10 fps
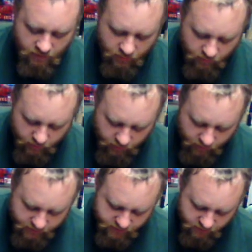We're
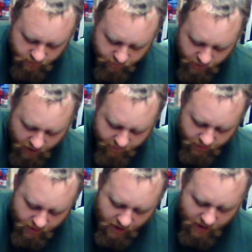going to pop
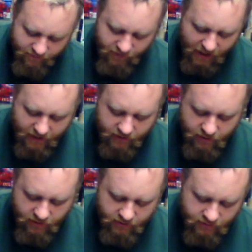our eye back
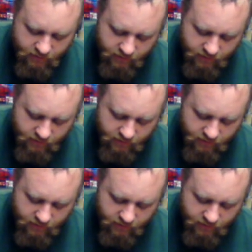on,